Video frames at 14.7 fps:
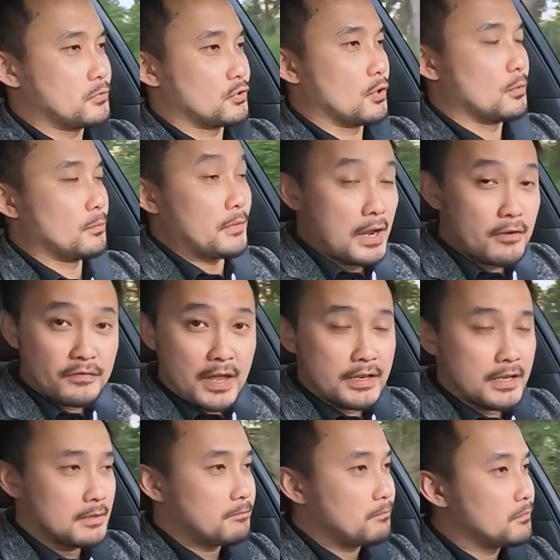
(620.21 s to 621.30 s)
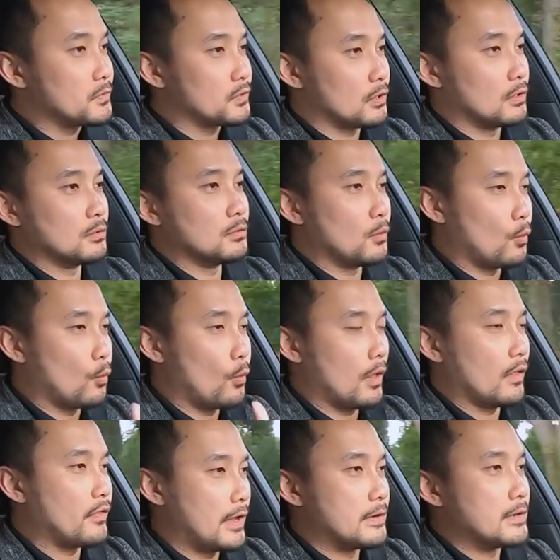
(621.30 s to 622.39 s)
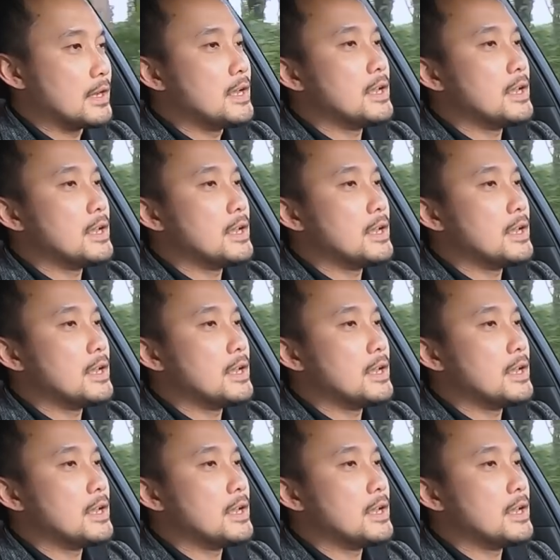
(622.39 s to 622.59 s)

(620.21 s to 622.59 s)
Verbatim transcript: So they have done it, so well done.